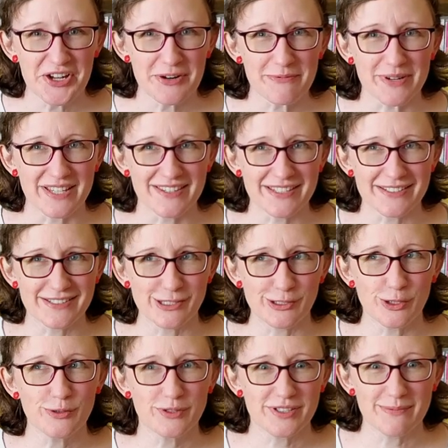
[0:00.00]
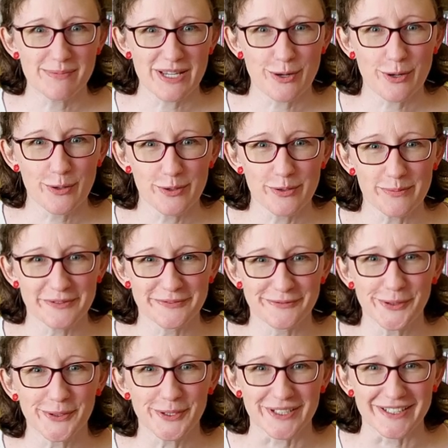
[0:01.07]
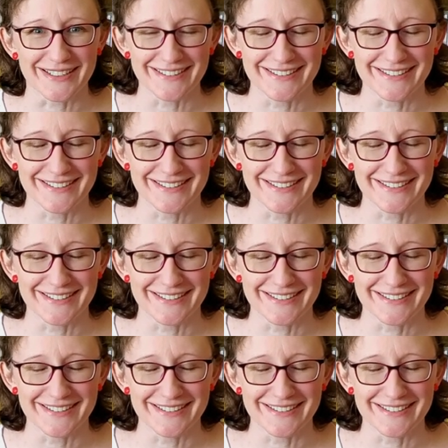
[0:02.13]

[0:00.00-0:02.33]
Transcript: when this used to be cool before,